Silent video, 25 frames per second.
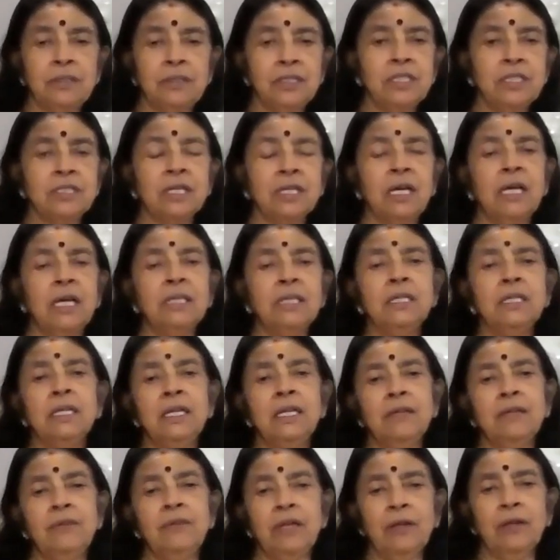reach a
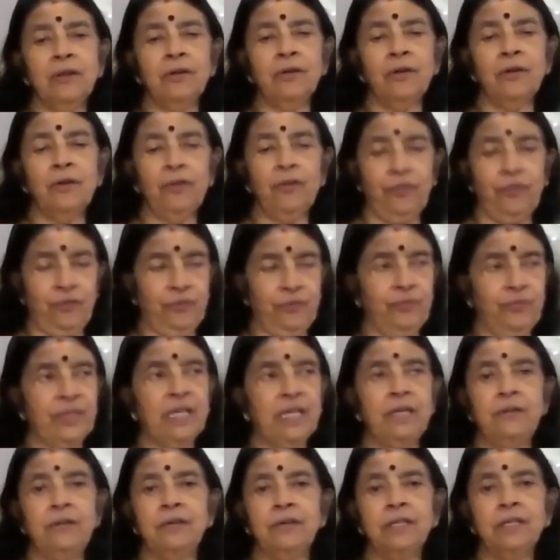higher level of
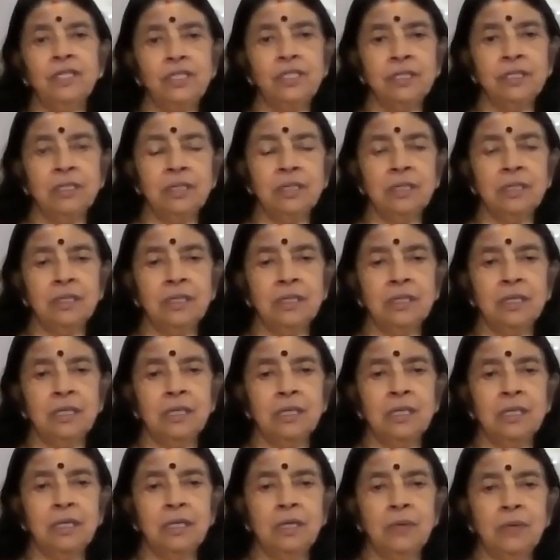elevation,
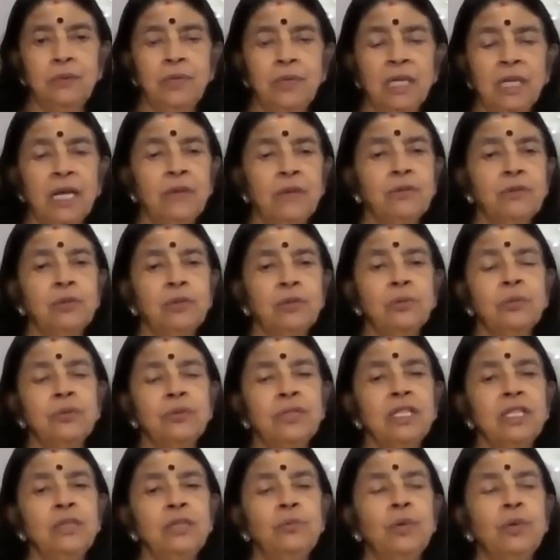we have to
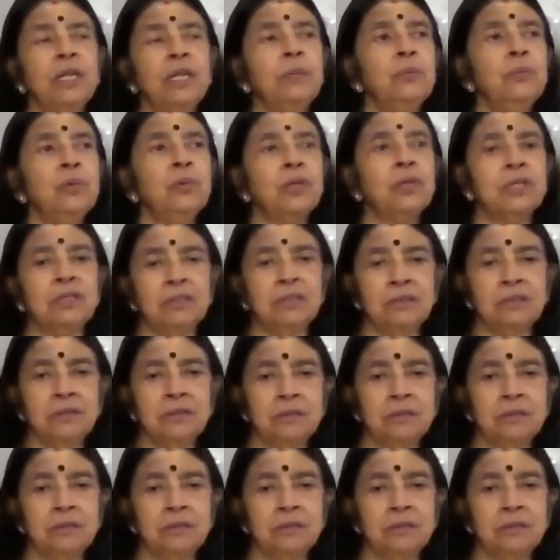read one book.